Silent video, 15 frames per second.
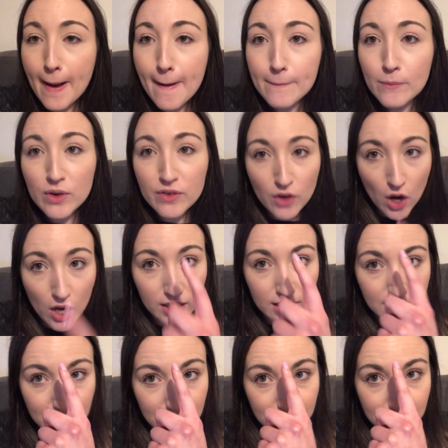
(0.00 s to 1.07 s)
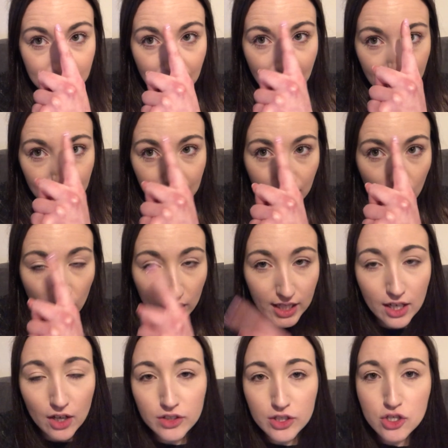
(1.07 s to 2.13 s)
We've gone slightly oily
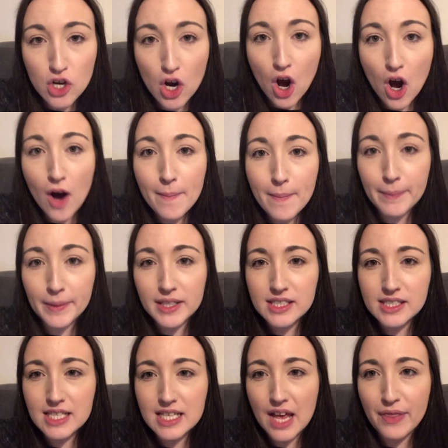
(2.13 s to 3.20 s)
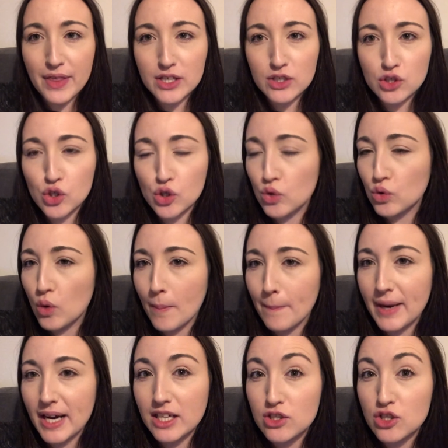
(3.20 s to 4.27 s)
on the top, but it's nothing too
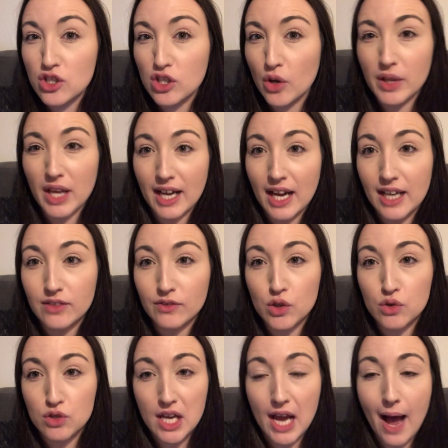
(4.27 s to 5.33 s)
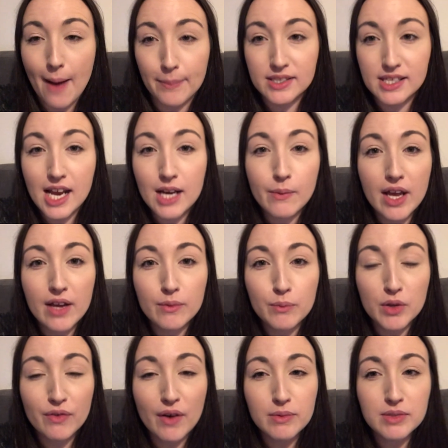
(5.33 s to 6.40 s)
much. You know, that kind of usually happens anyway
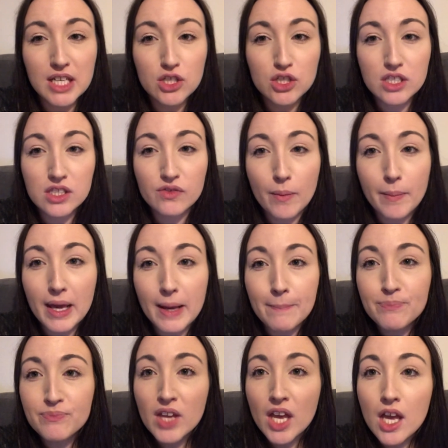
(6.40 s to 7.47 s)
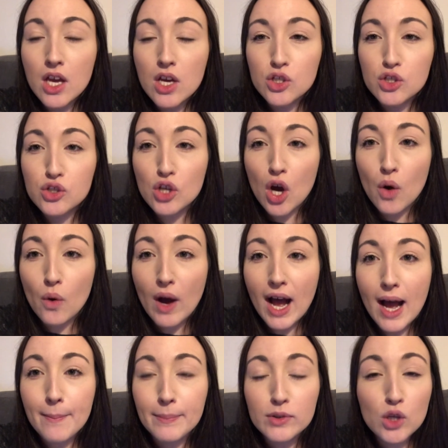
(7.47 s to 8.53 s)
with foundations for me. So
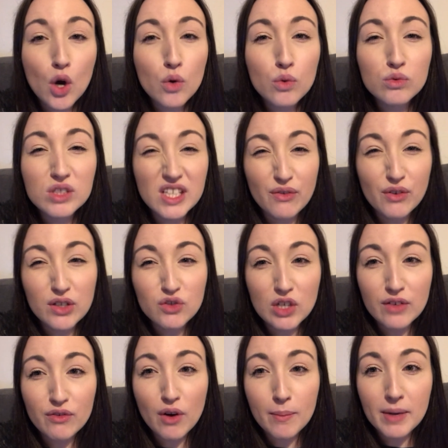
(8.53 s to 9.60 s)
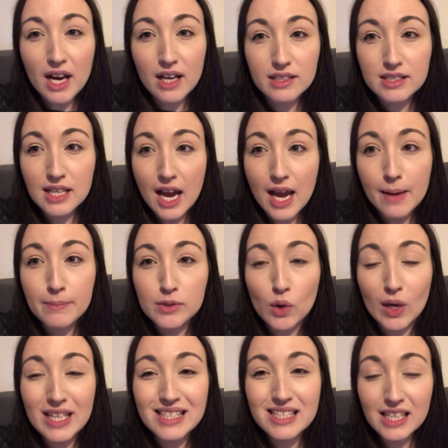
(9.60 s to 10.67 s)
no different really from last time. So
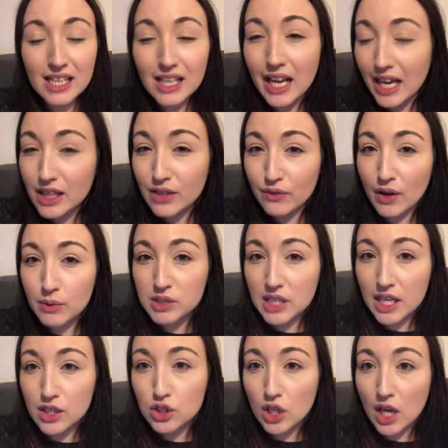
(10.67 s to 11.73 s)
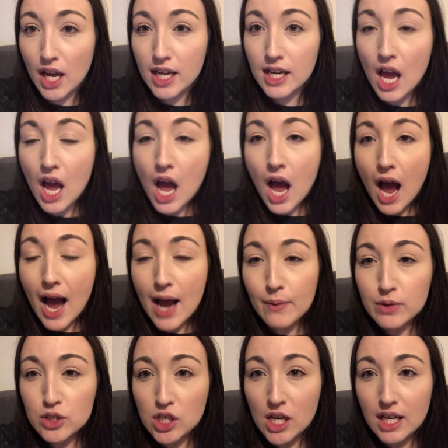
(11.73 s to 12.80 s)
I still like the foundation. I
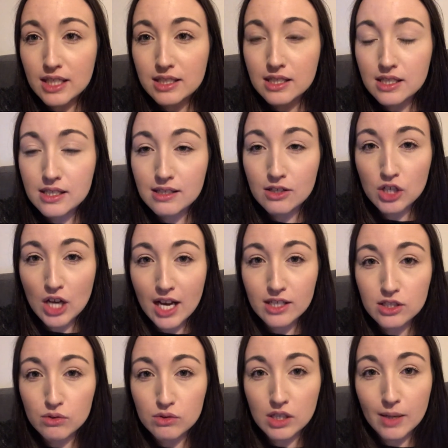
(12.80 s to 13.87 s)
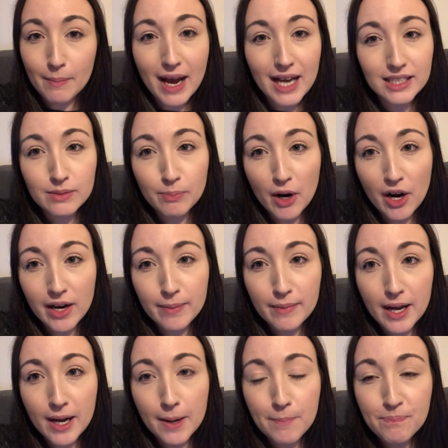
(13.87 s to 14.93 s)
would just suggest using a matte
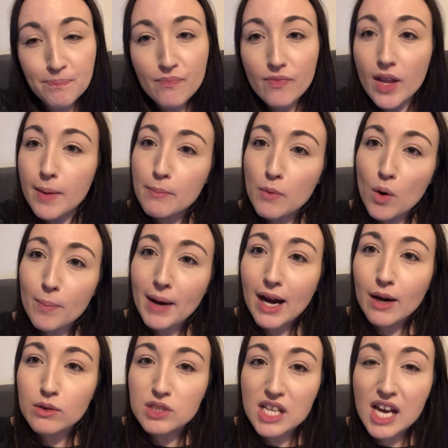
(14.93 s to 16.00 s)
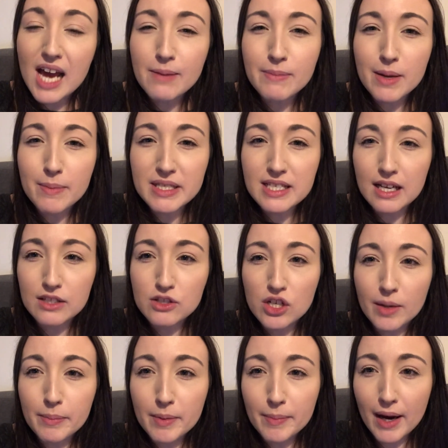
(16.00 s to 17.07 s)
primer, more powder, and maybe touching
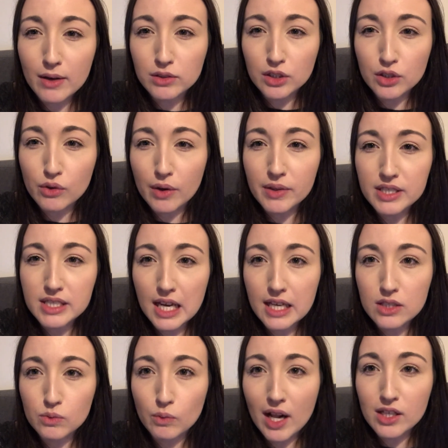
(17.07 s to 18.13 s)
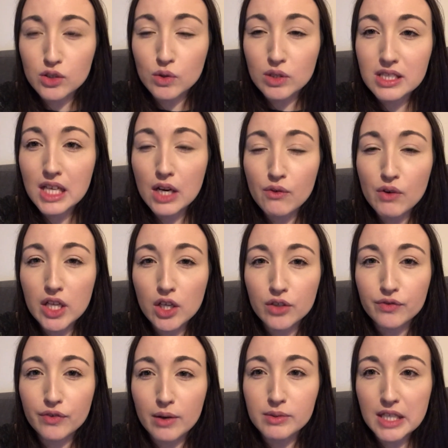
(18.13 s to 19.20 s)
up the powder throughout the day as well. So it's still a really good
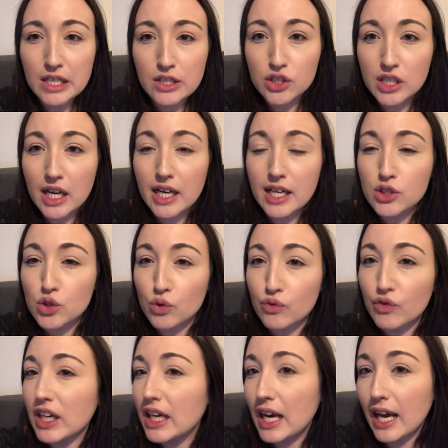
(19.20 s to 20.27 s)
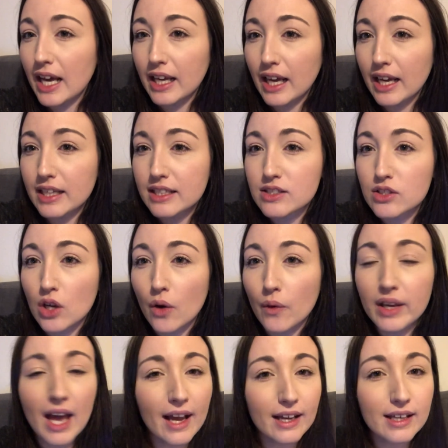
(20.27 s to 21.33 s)
foundation and I do really like it. So
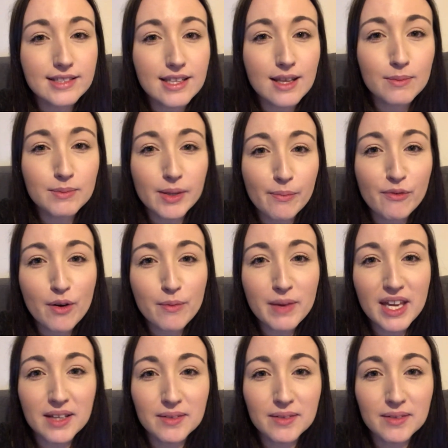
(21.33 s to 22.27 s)
yeah, I guess a thumbs up from me.